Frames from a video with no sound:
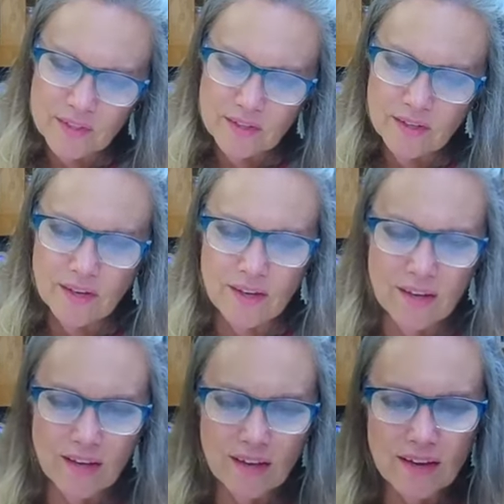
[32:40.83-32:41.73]

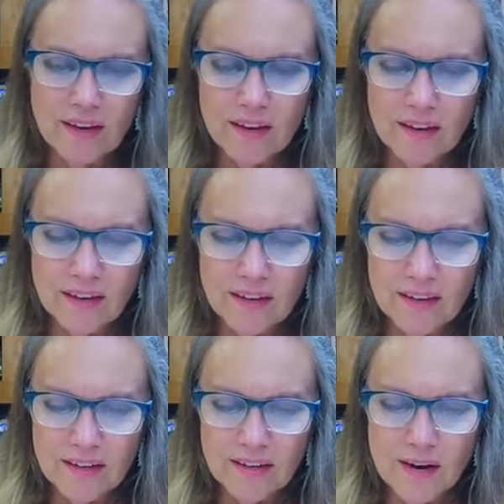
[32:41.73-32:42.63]
Uh,
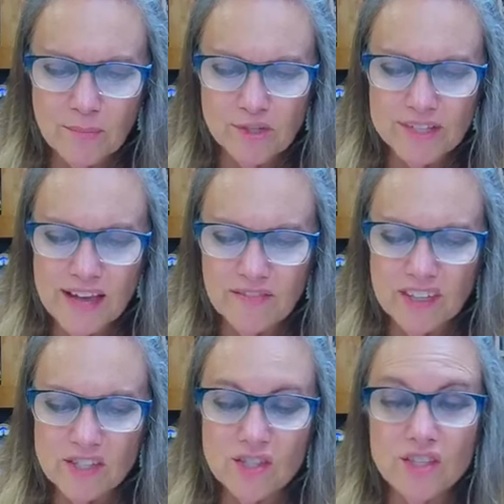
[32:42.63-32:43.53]
number seven
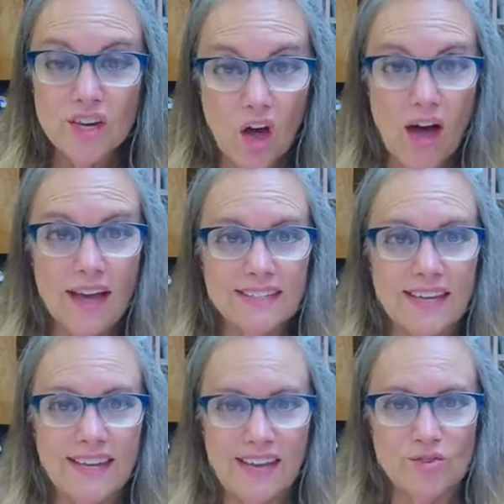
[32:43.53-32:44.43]
is not
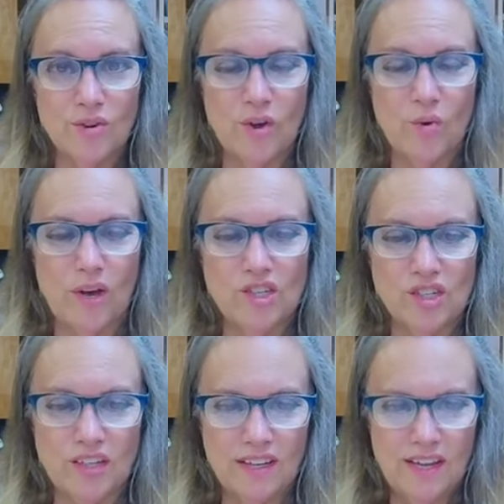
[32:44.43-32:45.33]
a yes or no
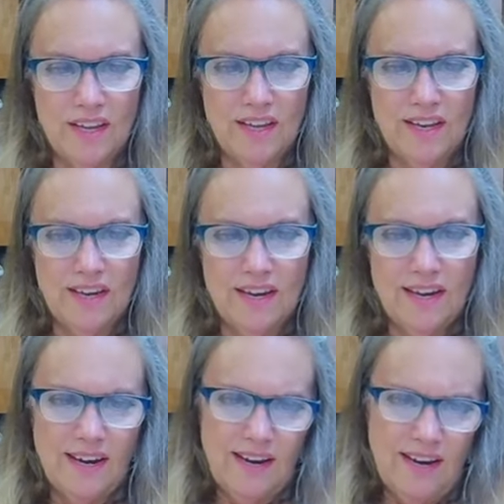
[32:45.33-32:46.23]
question.
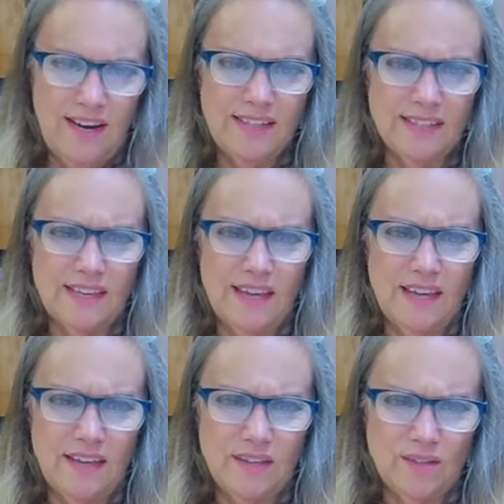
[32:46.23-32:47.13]
He
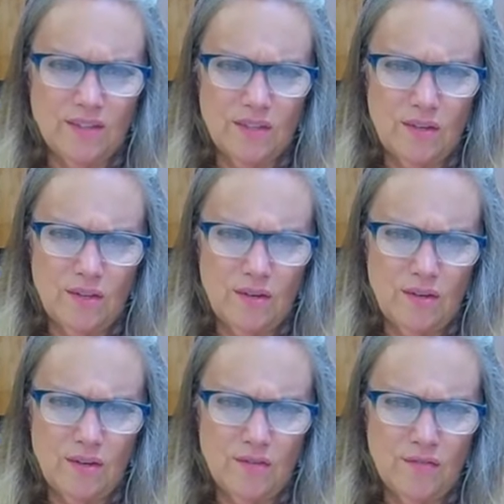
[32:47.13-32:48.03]
says
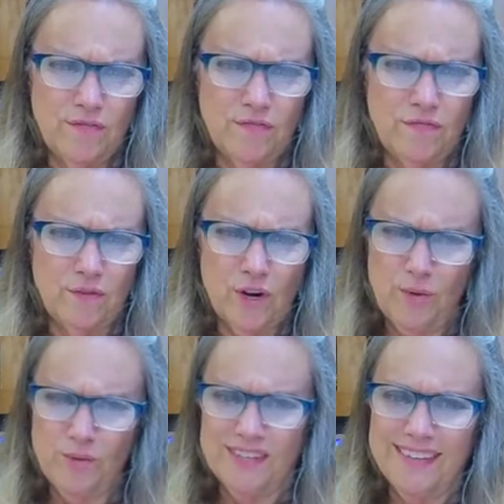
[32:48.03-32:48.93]

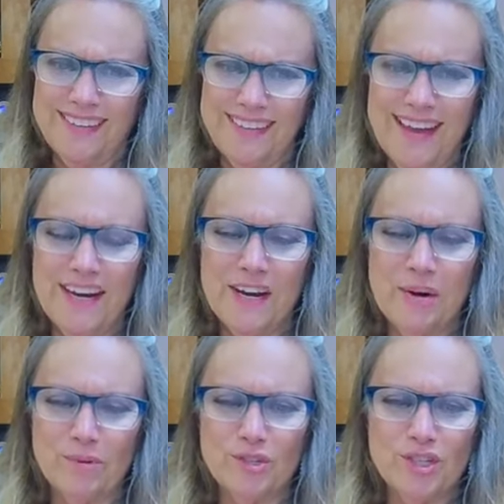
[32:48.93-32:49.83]
Frozen and
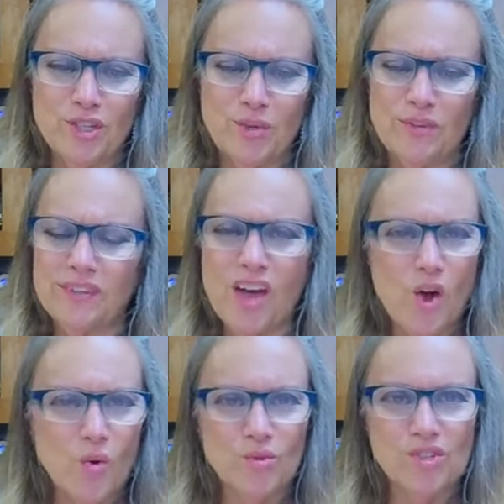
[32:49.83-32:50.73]
number two.
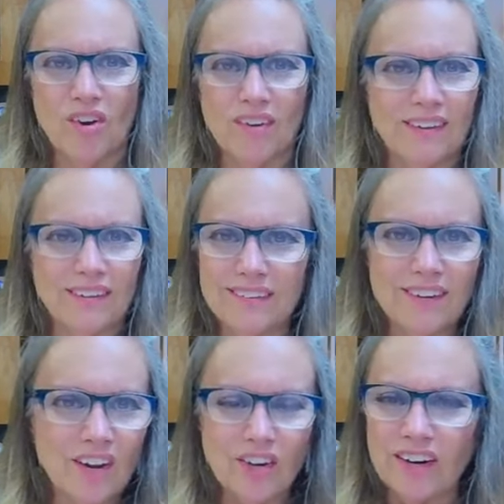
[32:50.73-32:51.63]
No, John.
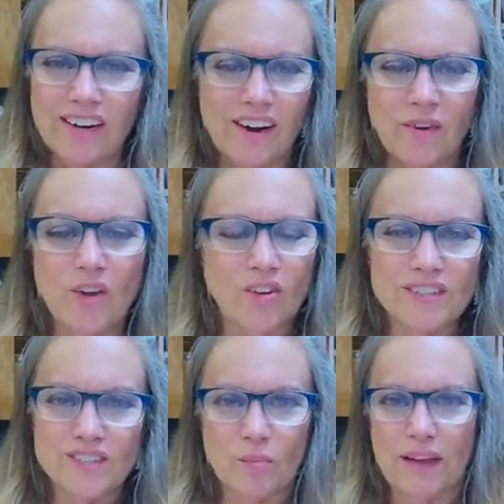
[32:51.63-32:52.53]
No, no, no, no. Y'all
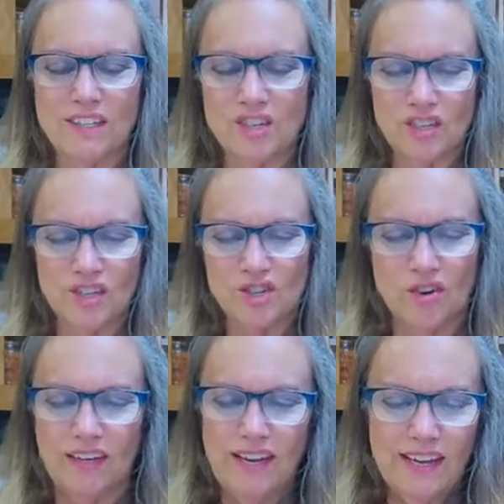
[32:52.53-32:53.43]
just don't pay attention to
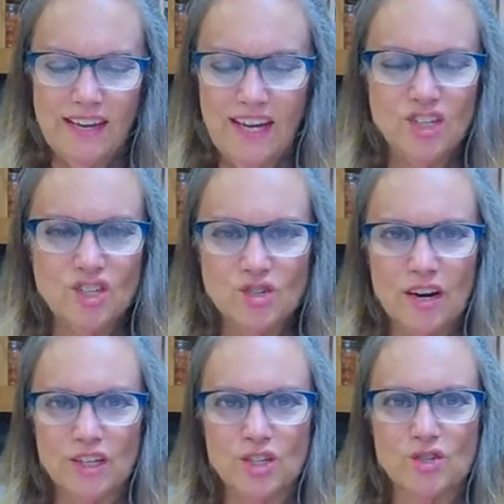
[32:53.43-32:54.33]
John. He's just
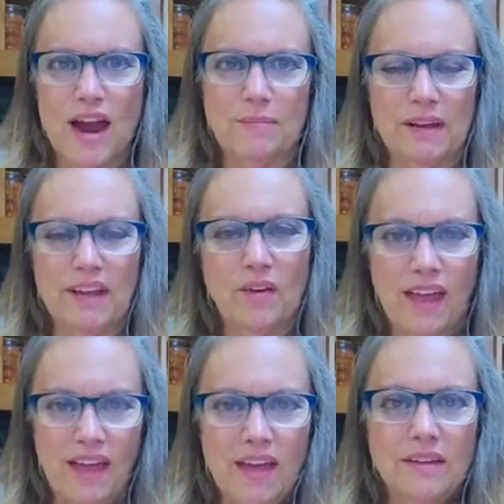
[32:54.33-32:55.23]
trying to distract me.
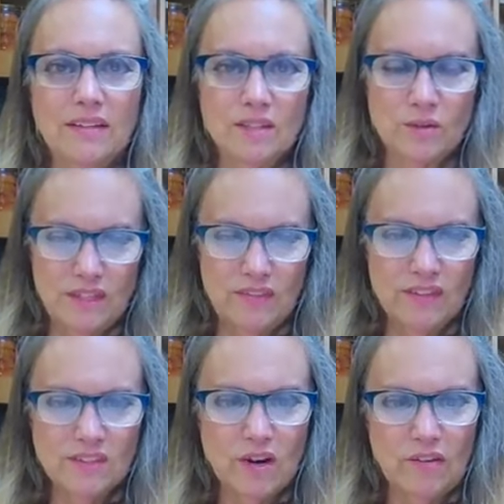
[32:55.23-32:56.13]
Okay, so
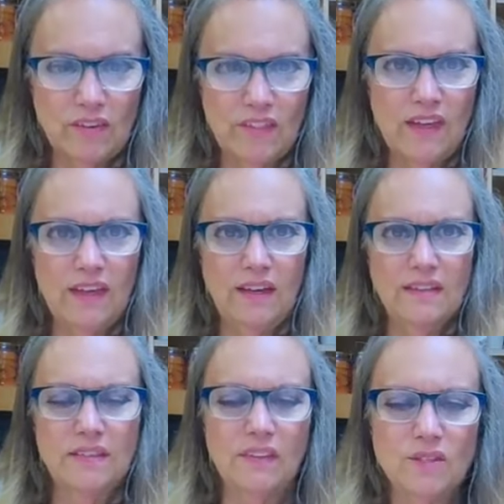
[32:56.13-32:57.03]
Cynthia's got everything.
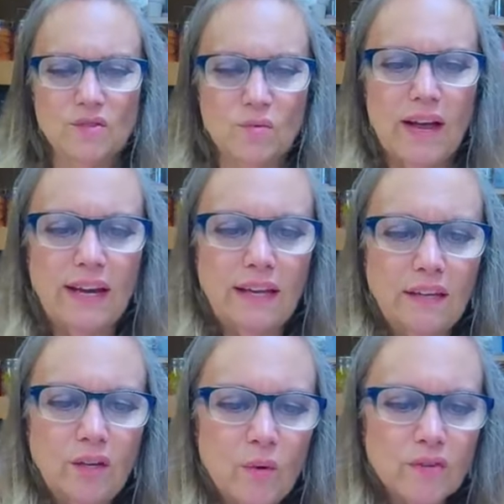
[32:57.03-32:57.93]
Cynthia's
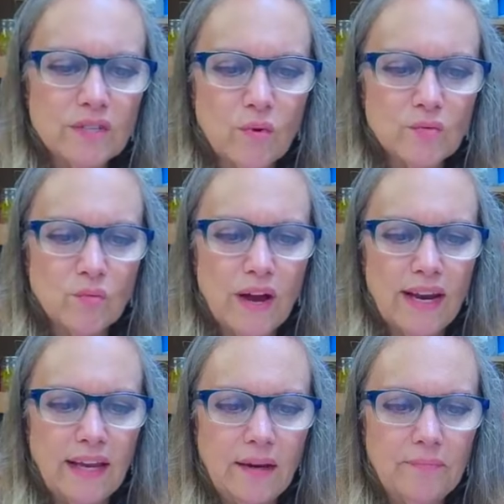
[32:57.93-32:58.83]
ready. Who else is ready?